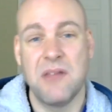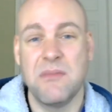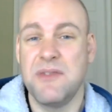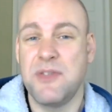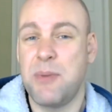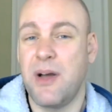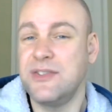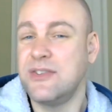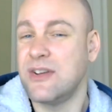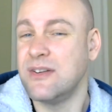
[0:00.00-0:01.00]
But if the
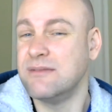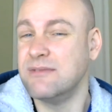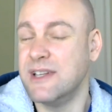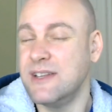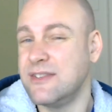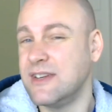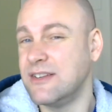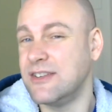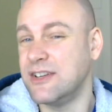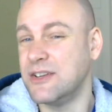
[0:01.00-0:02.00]
bosses aren't listening
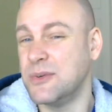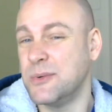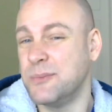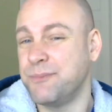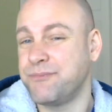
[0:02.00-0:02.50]
to you